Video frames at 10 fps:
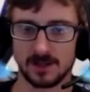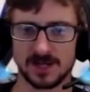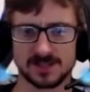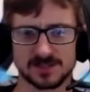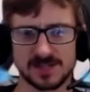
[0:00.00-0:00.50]

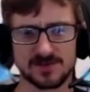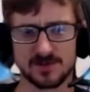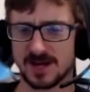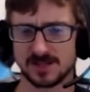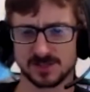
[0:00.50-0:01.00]
just
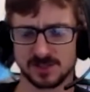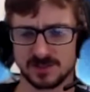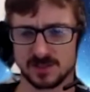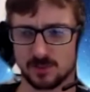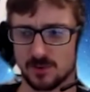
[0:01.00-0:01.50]
everybody's really
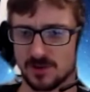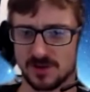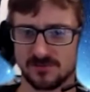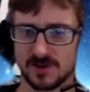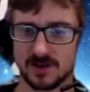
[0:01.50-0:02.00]

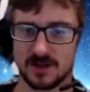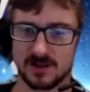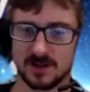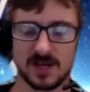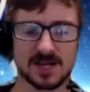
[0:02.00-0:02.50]
supportive. And
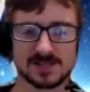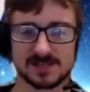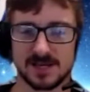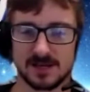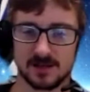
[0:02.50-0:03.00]
like I
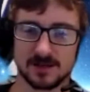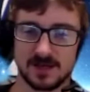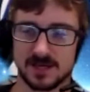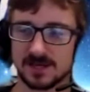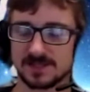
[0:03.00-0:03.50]
said,
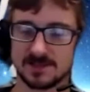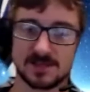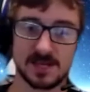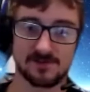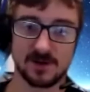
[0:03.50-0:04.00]
it's
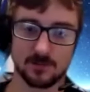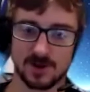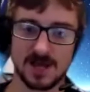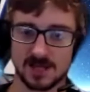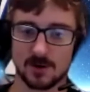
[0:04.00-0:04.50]
different when
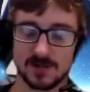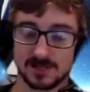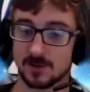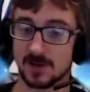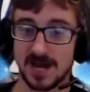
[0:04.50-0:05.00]
like going
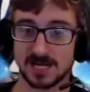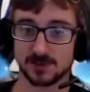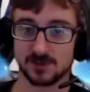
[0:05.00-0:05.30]
into an actual